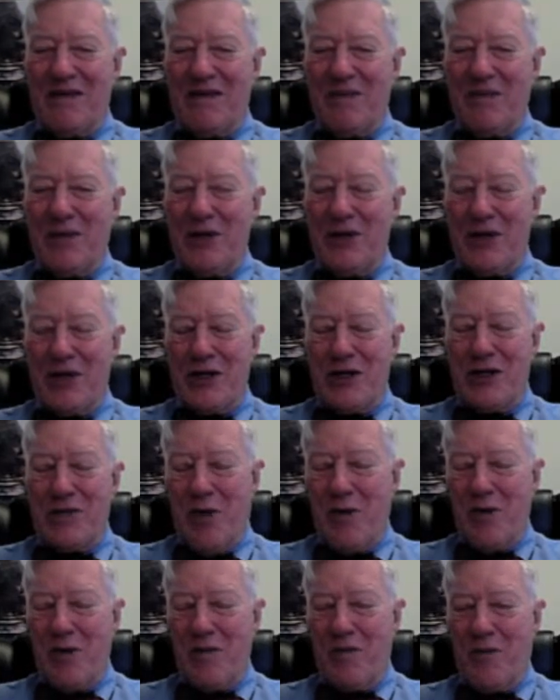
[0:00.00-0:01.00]
push his
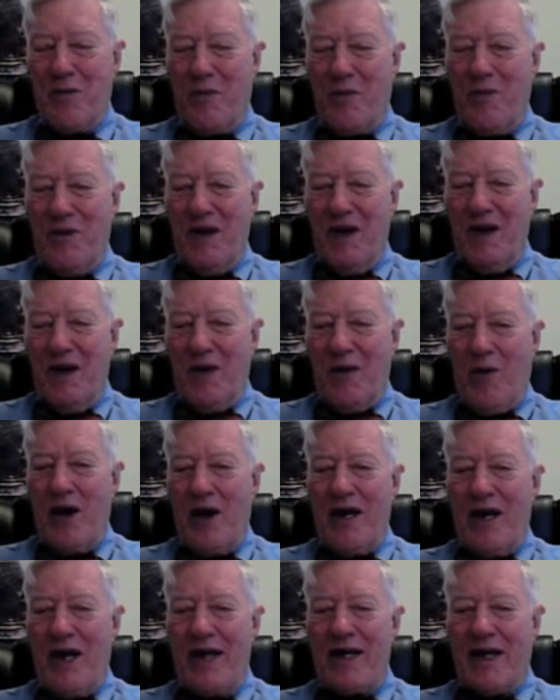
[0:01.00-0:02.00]
open
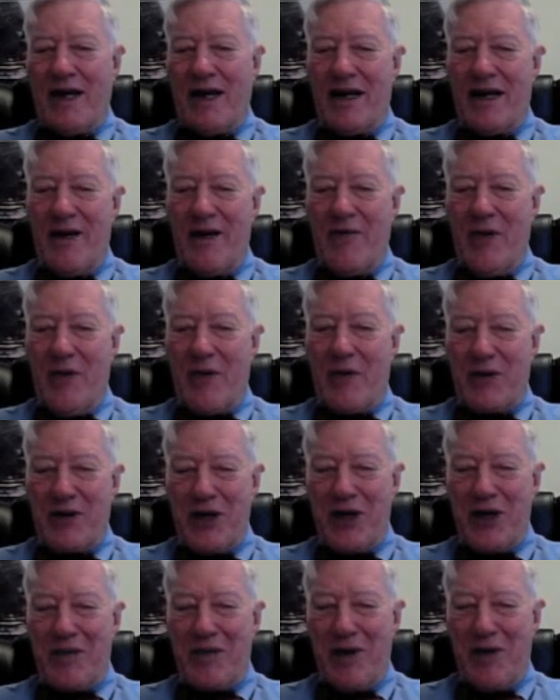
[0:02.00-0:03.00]
quite handily if he was
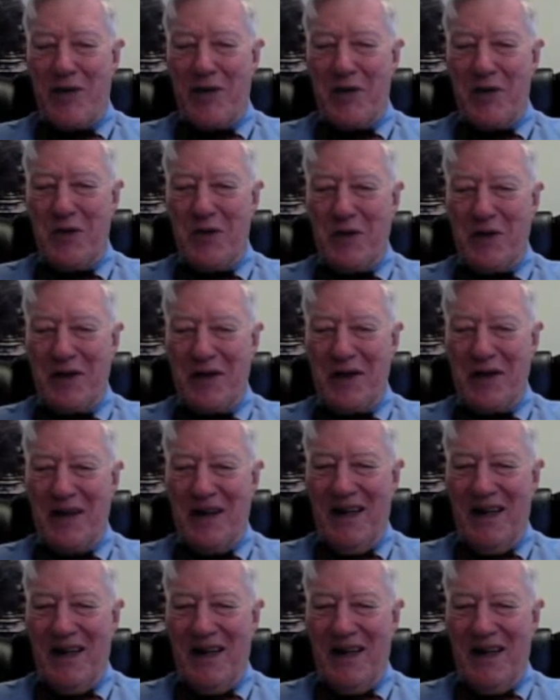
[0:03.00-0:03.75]
chairman of the rules.